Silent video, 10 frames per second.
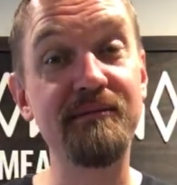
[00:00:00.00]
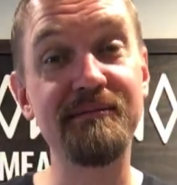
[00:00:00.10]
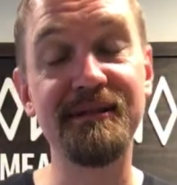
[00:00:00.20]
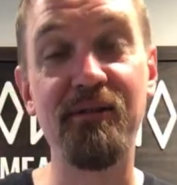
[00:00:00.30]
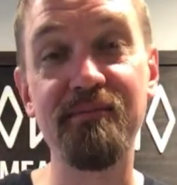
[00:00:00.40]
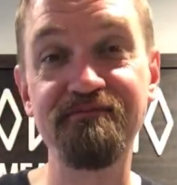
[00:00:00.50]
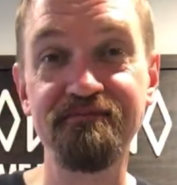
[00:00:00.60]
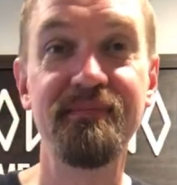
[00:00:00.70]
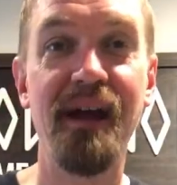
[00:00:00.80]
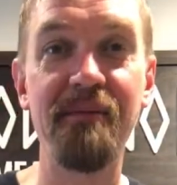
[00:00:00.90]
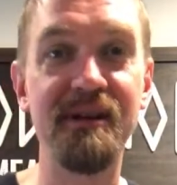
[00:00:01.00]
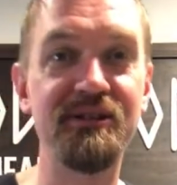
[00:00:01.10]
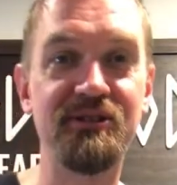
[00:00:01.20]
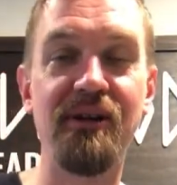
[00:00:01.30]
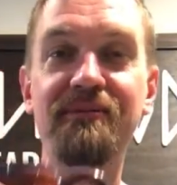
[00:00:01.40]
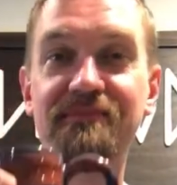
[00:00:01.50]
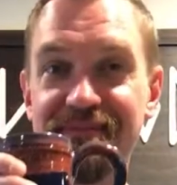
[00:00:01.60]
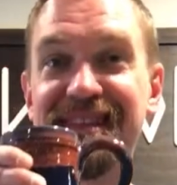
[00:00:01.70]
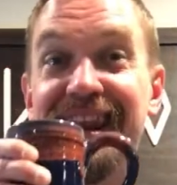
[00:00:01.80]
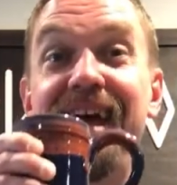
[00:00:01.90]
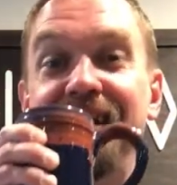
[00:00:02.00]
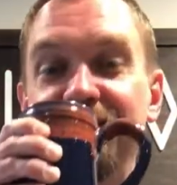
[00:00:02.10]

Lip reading: So I'm going to start today.